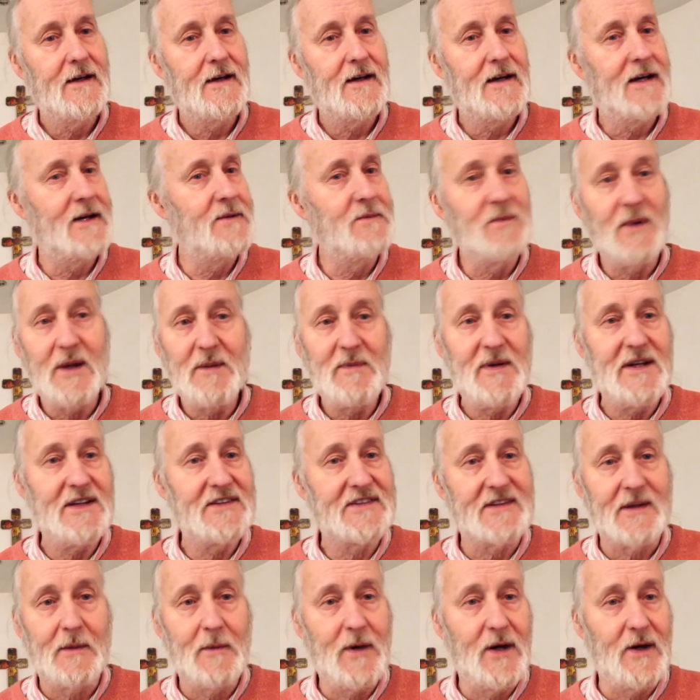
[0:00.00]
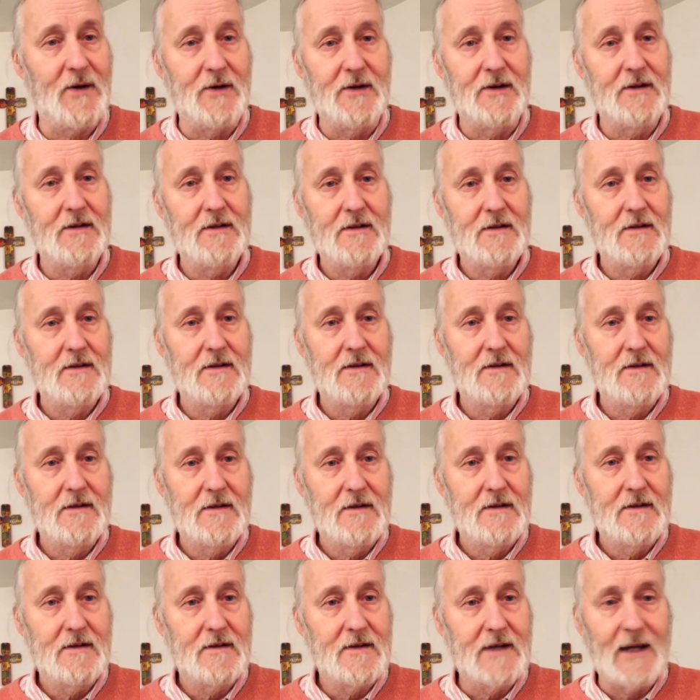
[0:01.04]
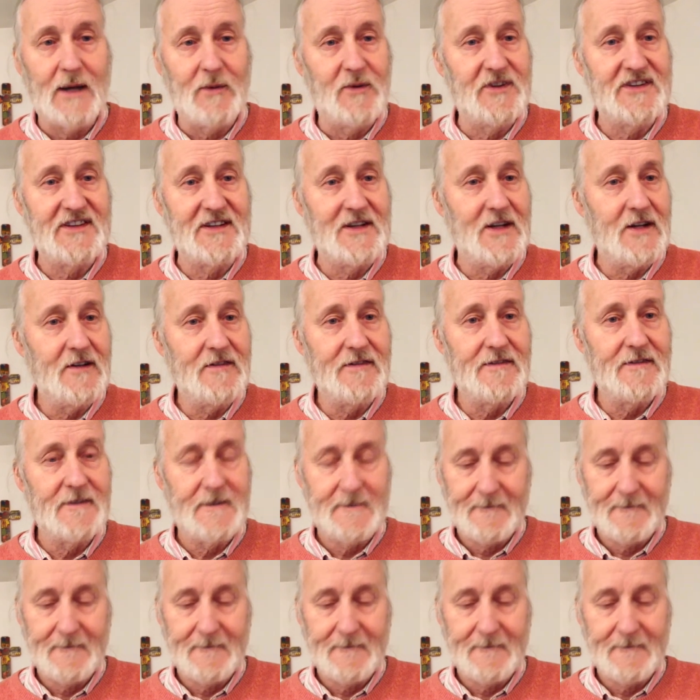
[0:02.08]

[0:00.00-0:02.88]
And maybe somehow that was enough.